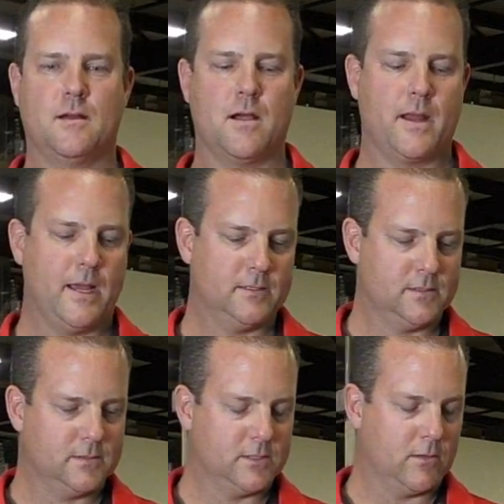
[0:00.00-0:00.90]
All right
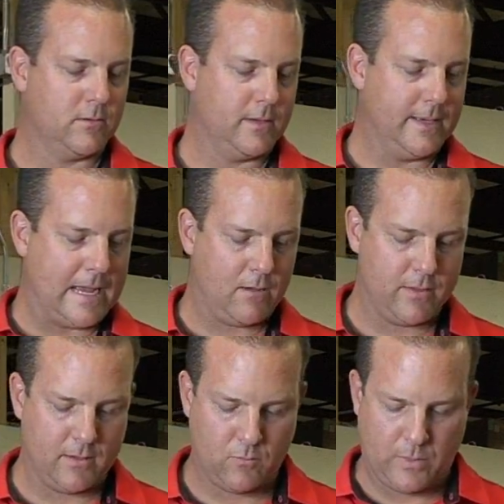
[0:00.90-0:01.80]
guys, so
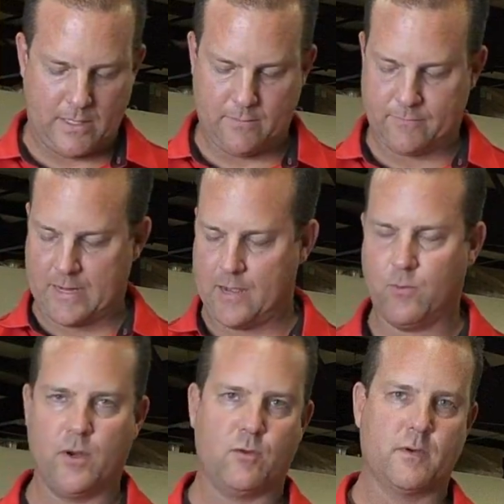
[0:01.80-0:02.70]
now that we have
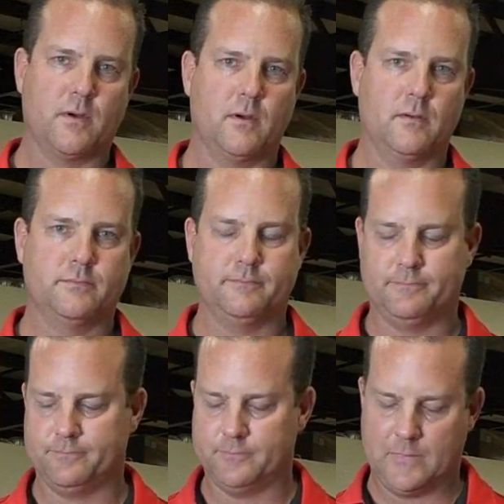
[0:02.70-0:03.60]
kind of went over
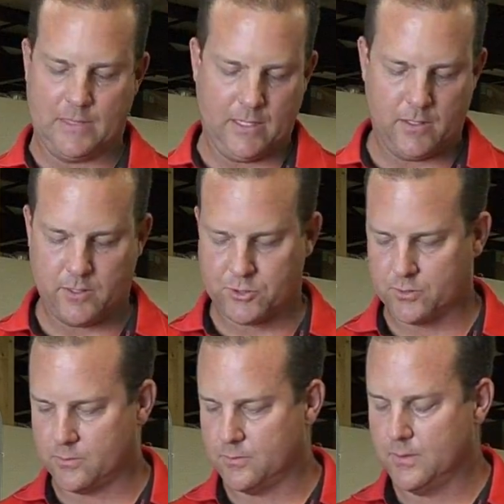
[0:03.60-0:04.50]
the
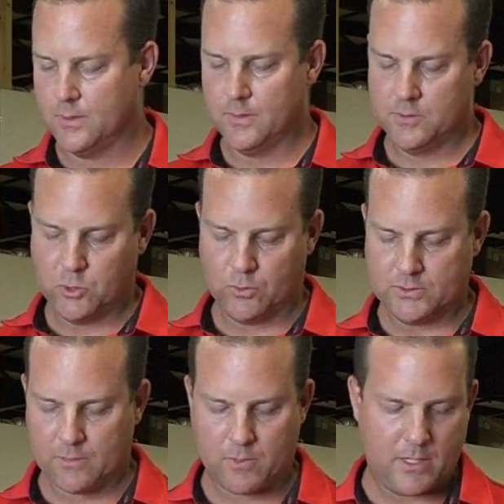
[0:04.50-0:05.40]
initial
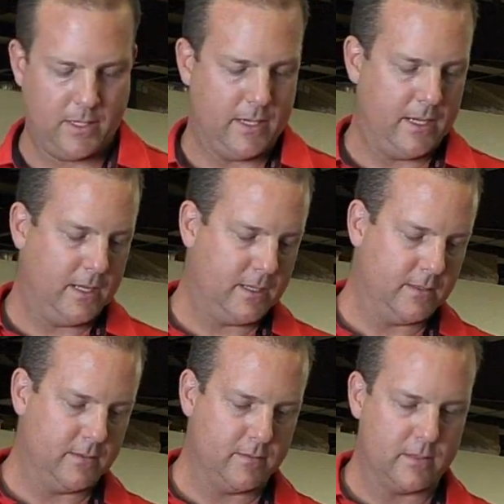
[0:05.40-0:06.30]
tools that we're going to need
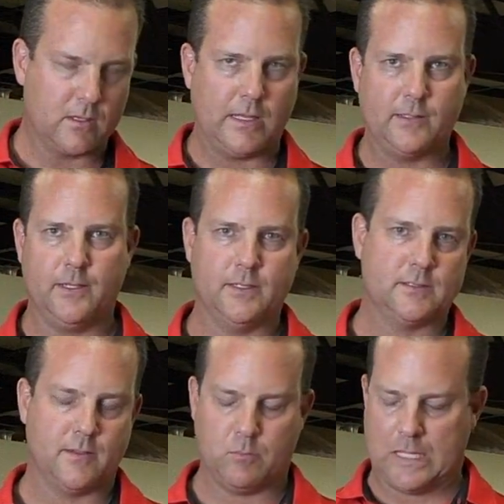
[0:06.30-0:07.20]
and the
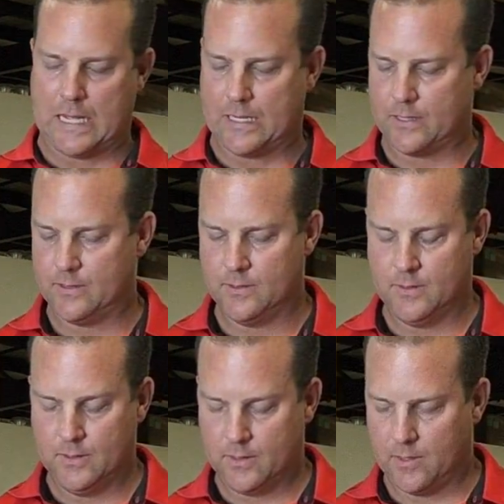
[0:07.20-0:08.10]
cleanliness of the block
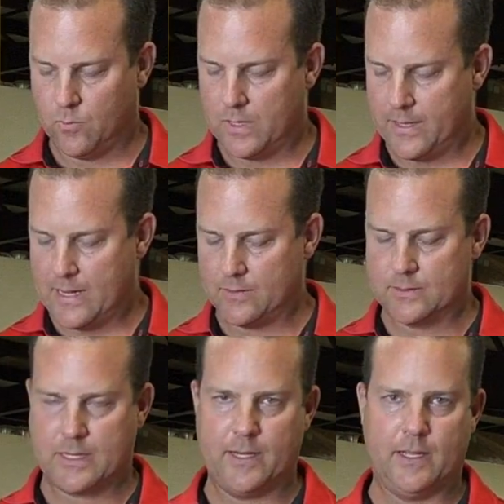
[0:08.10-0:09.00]
and whatnot,
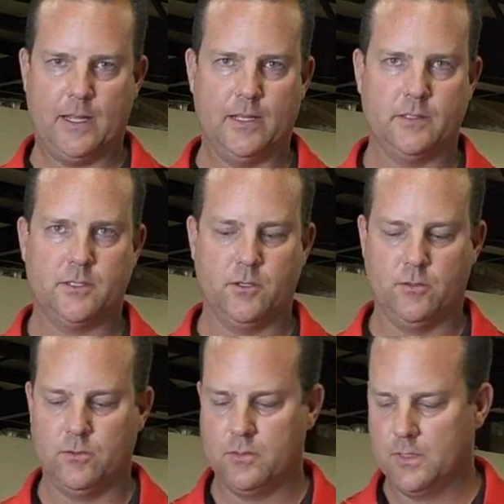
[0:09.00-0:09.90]
let's kind of get
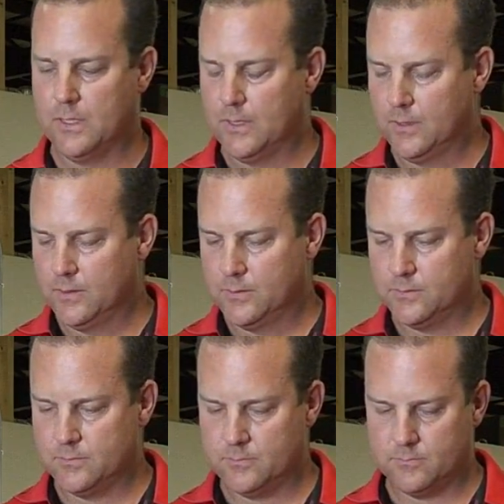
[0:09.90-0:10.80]
into
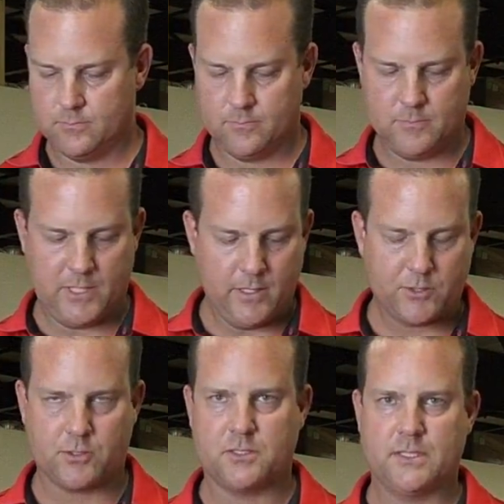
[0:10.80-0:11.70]
the
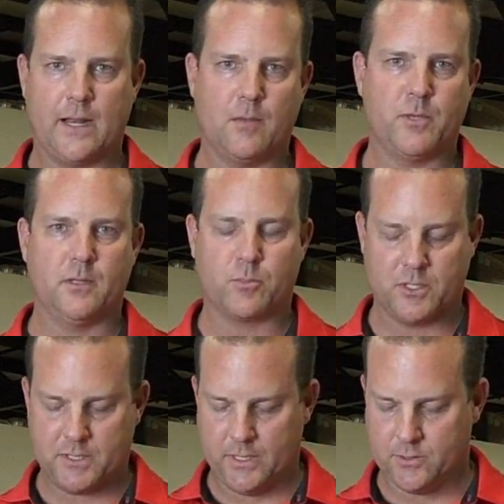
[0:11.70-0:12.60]
initial setup and the
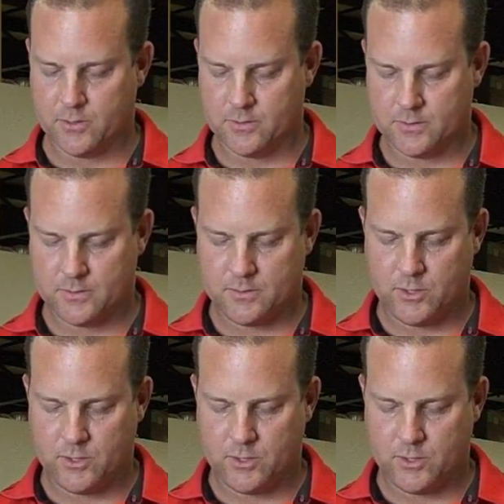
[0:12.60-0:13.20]
procedures